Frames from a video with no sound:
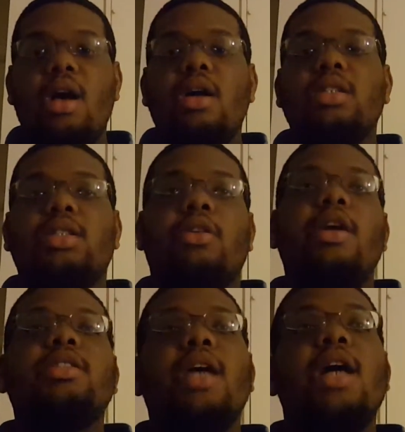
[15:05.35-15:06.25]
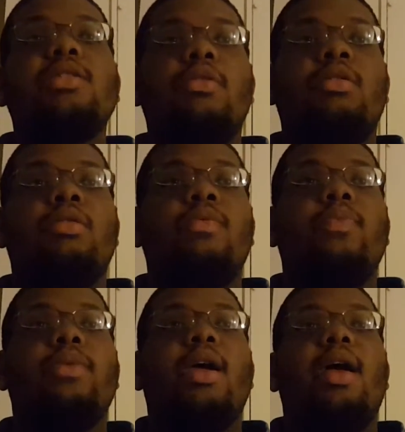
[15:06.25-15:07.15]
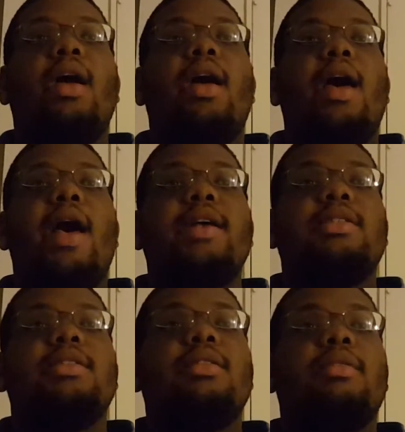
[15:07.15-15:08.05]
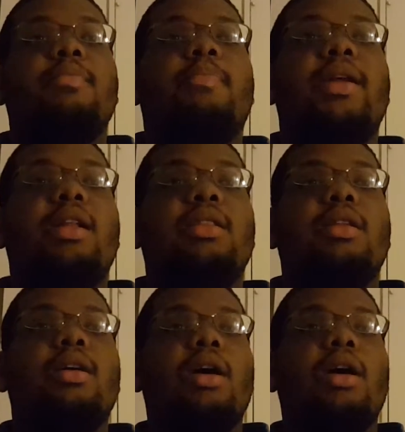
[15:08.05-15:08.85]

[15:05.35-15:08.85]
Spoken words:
So their schedule has been a